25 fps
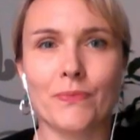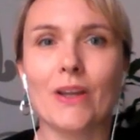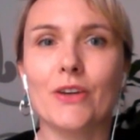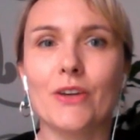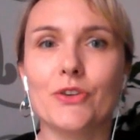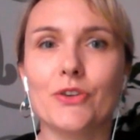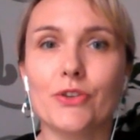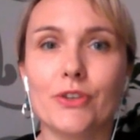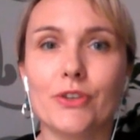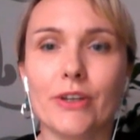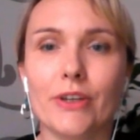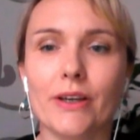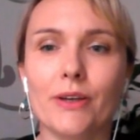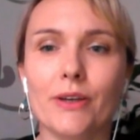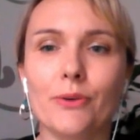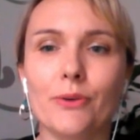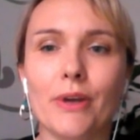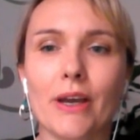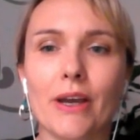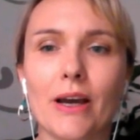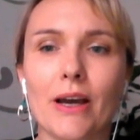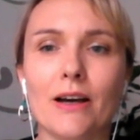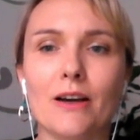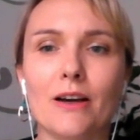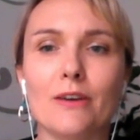Today
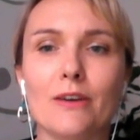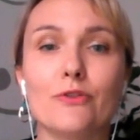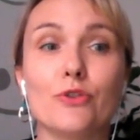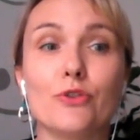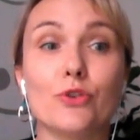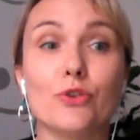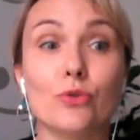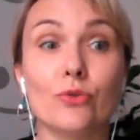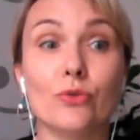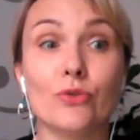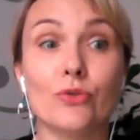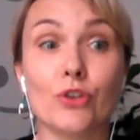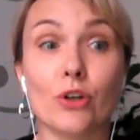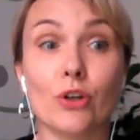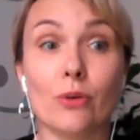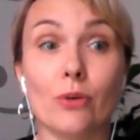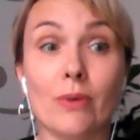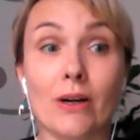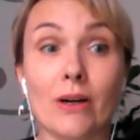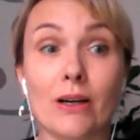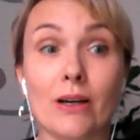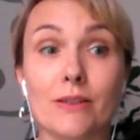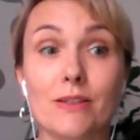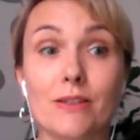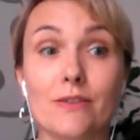we have 2 job
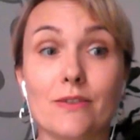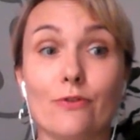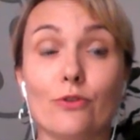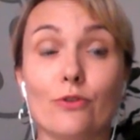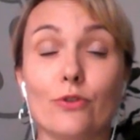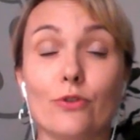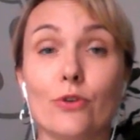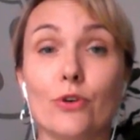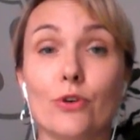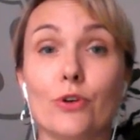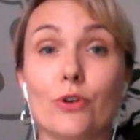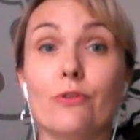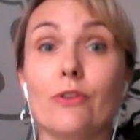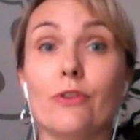ads for